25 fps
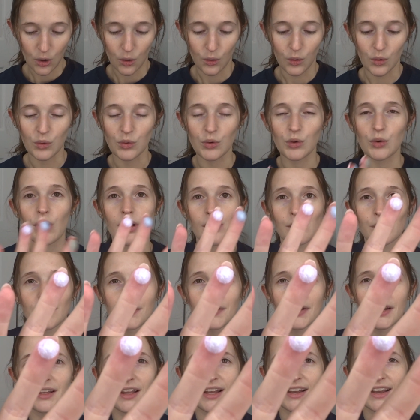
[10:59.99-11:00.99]
Ooh, I'm
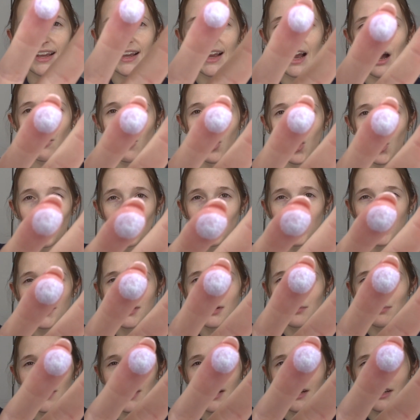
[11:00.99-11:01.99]
really liking how Hope is
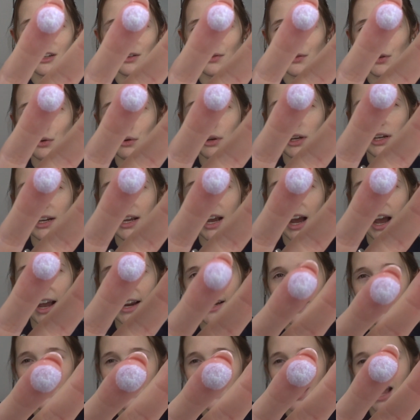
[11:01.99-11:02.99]
because if you can kind
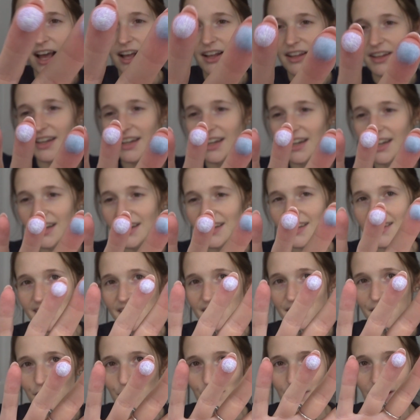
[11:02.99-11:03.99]
of tell, it is a
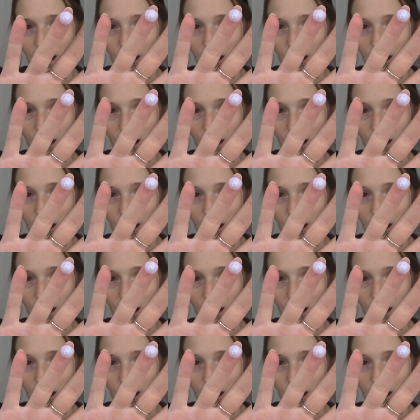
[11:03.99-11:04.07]
little bit